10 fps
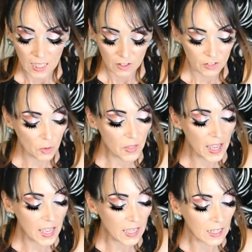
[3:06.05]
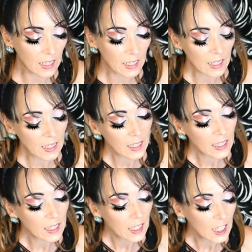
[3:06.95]
So then
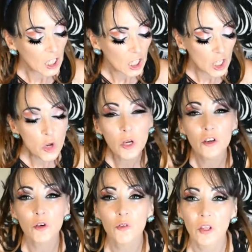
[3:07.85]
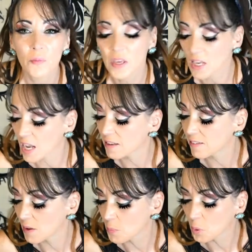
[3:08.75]
you can do something as
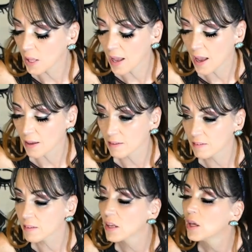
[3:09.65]
simple as